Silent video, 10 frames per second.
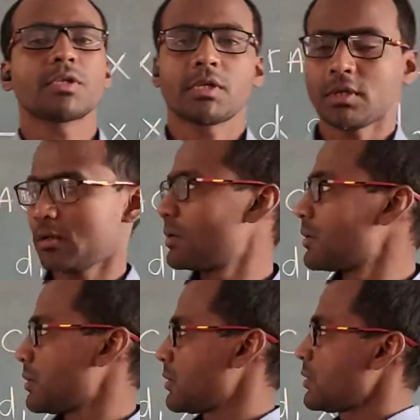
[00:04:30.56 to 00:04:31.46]
each other.
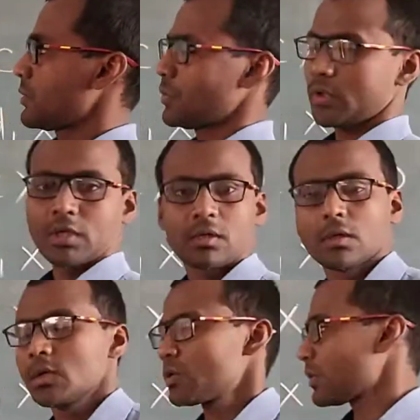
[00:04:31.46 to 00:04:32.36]

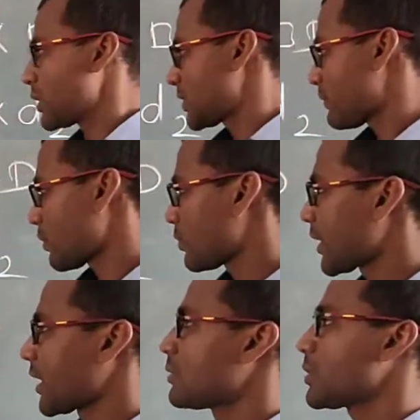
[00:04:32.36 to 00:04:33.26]
Okay, so this
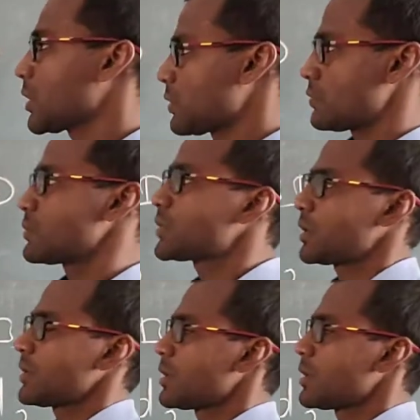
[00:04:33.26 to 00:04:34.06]
formula can be used